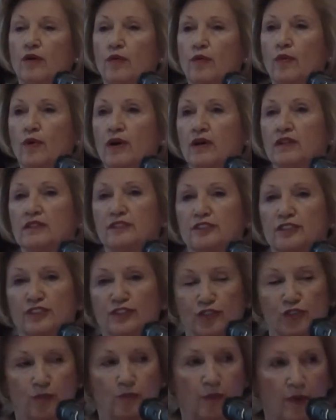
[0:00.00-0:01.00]
No.
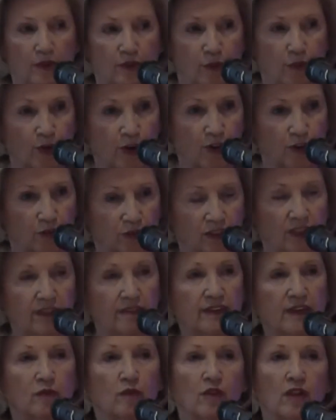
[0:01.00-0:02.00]
Well, where are you
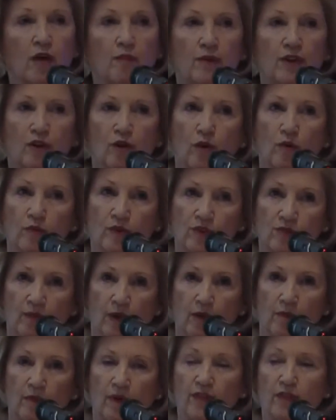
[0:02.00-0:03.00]
living? Well, I'm at home
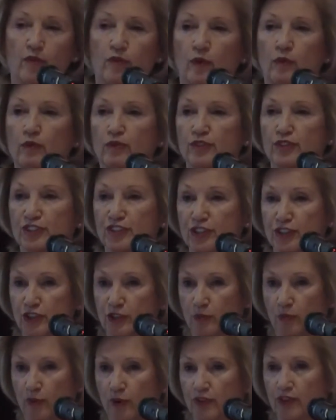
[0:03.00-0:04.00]
with my mother. Well, will
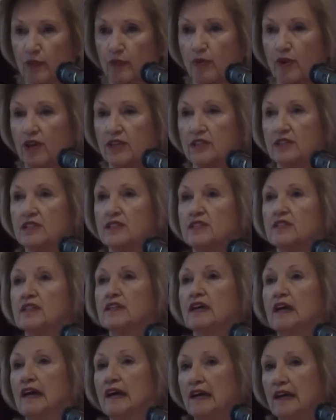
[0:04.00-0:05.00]
she support the
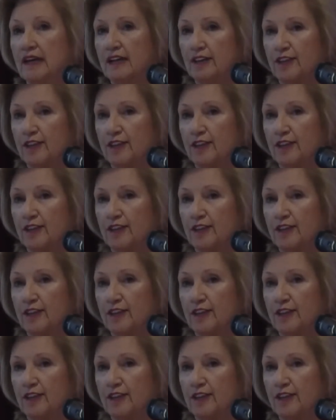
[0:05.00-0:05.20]
pregnancy?